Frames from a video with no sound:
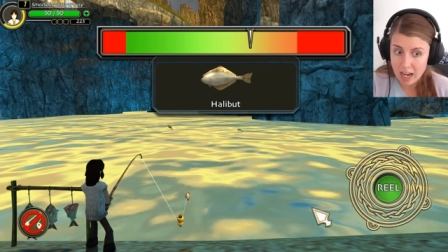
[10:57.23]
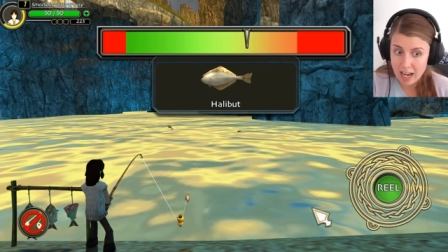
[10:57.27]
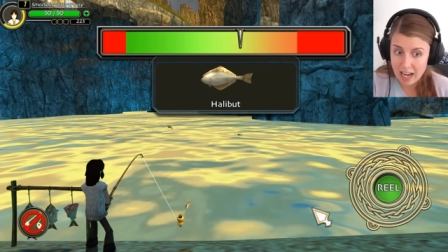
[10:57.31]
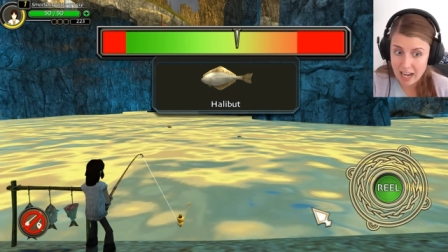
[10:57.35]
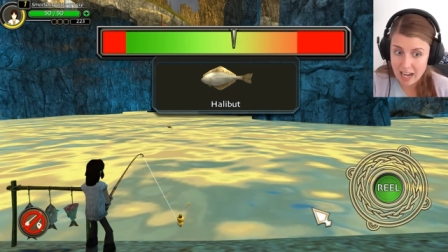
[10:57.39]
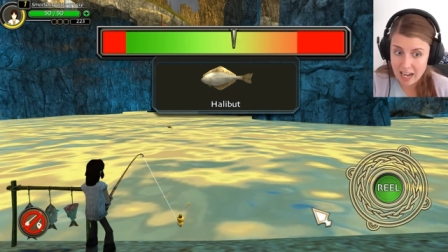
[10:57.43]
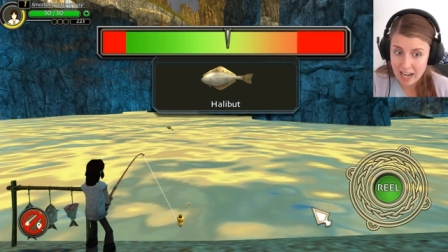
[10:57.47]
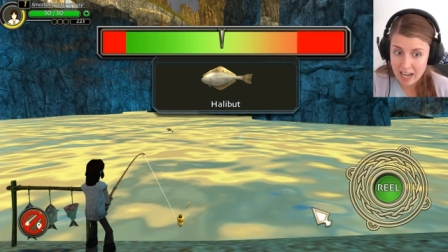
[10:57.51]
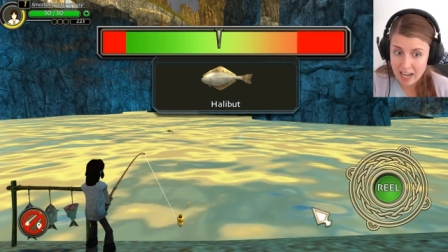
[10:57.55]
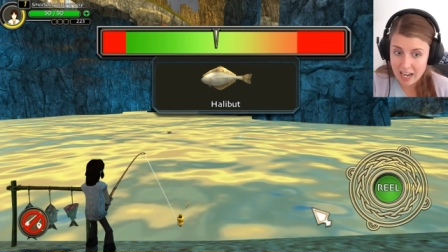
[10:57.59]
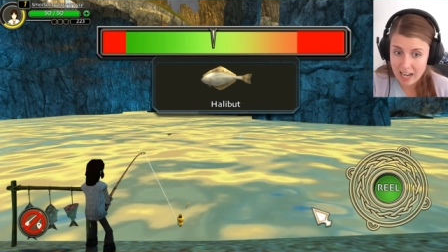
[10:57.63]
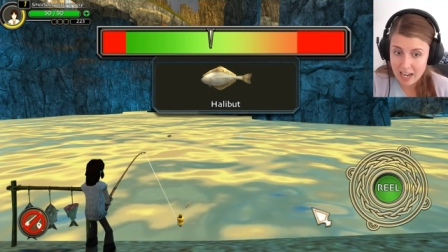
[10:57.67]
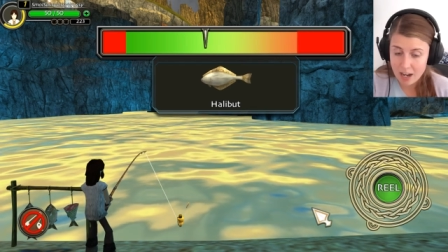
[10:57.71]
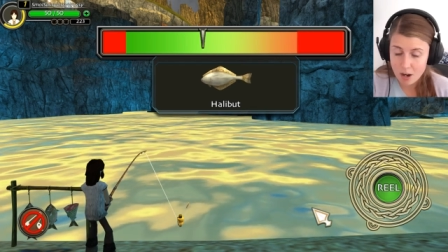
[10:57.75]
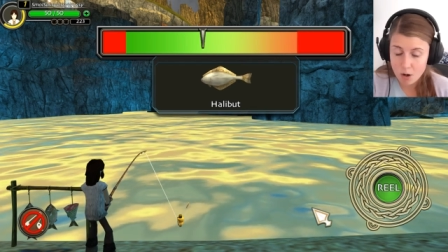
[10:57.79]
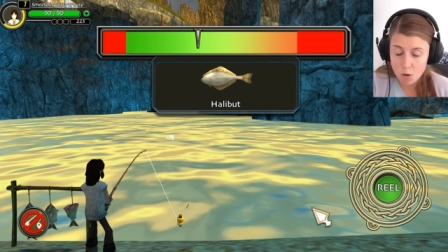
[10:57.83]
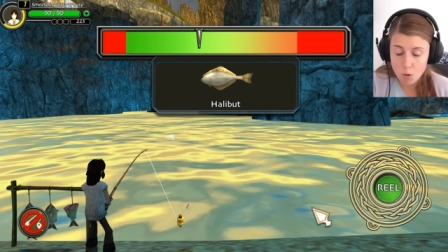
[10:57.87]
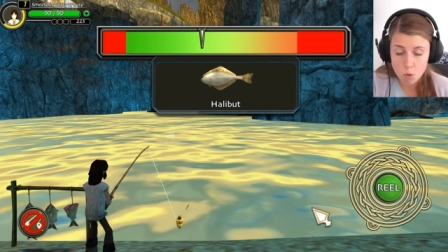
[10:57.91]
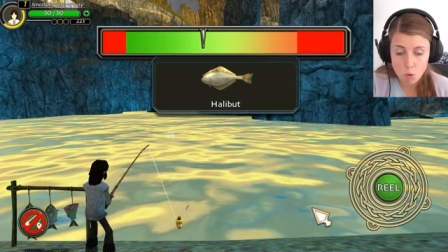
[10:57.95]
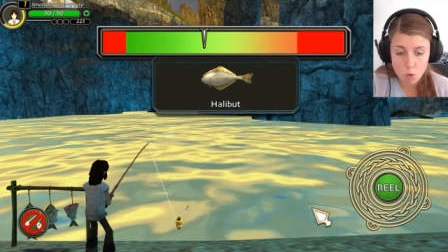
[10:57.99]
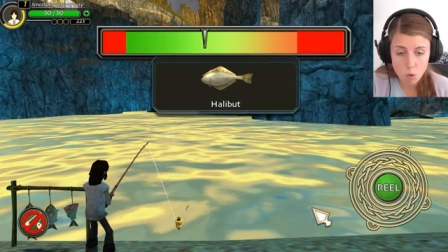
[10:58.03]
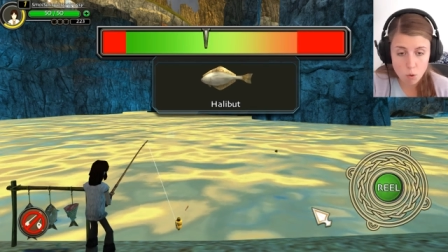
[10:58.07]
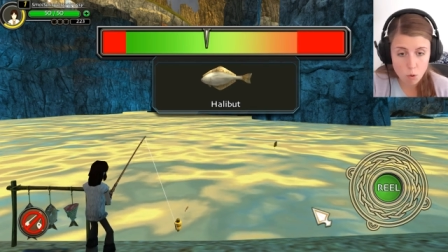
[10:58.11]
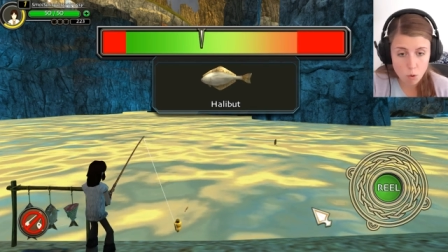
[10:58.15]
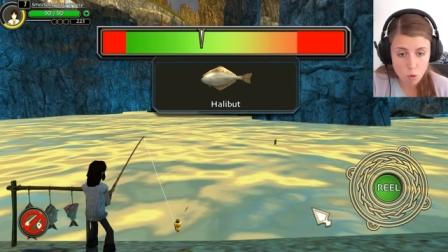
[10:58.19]
Ah,
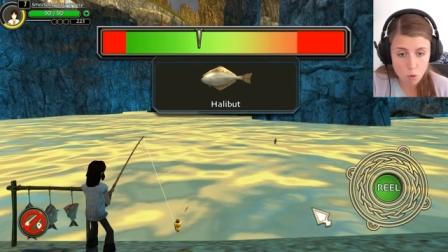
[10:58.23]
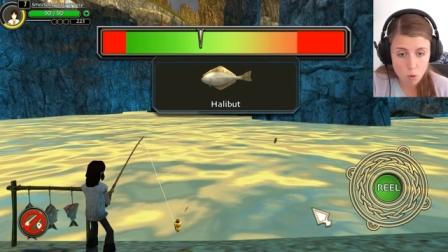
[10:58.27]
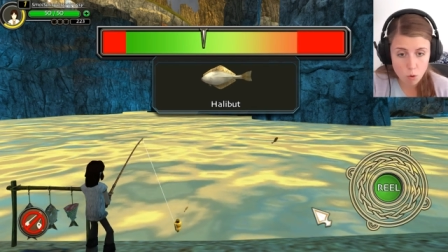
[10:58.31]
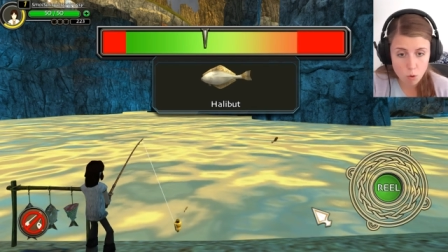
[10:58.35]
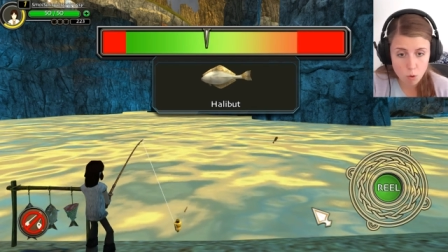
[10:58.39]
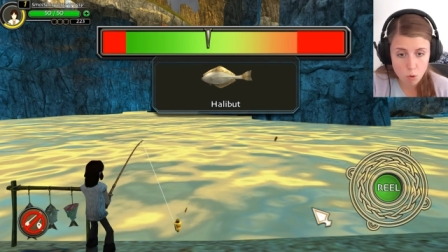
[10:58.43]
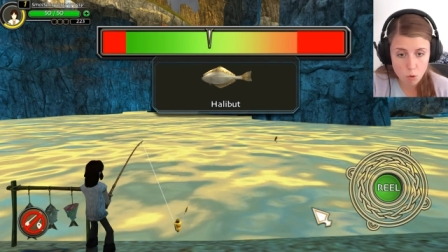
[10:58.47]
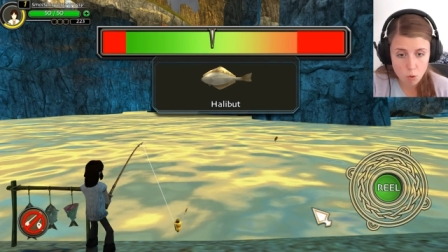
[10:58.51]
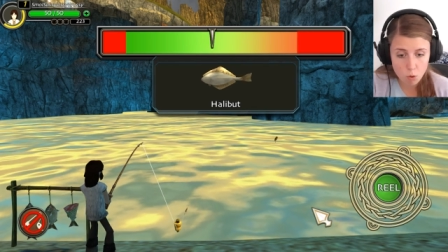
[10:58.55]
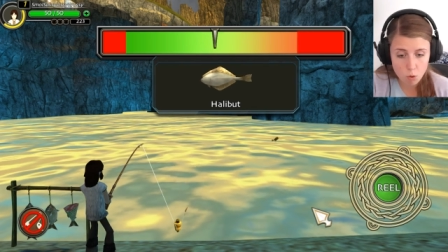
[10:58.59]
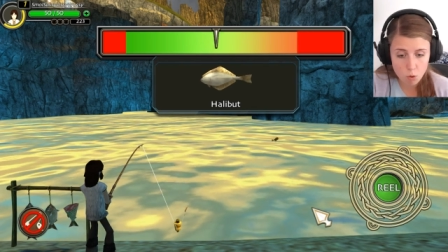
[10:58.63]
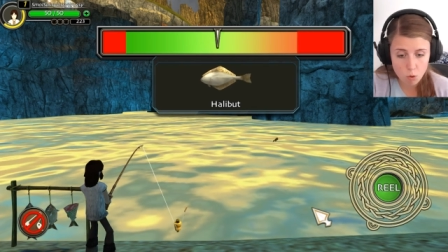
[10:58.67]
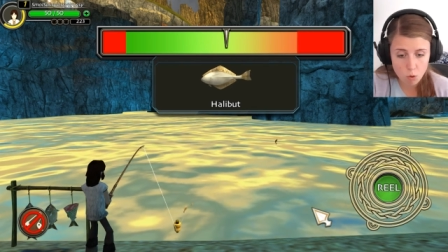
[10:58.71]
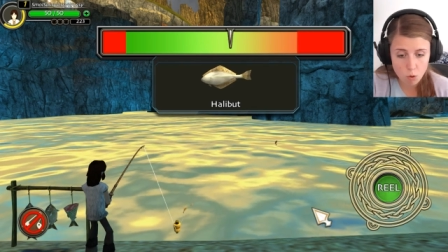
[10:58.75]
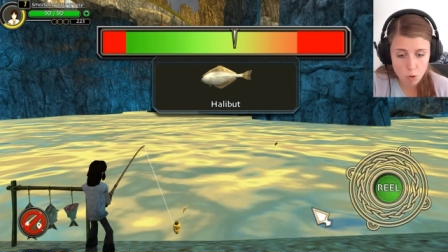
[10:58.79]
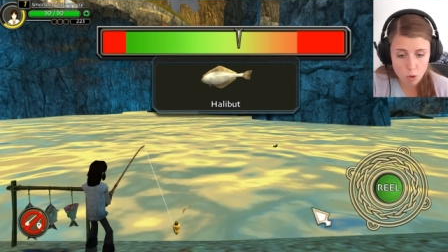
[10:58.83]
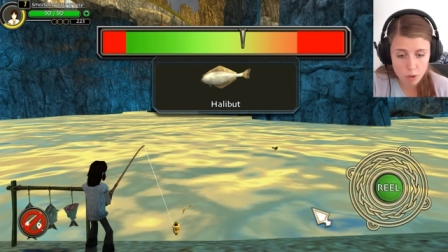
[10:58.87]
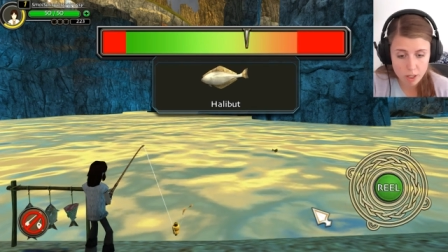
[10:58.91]
oh, oh,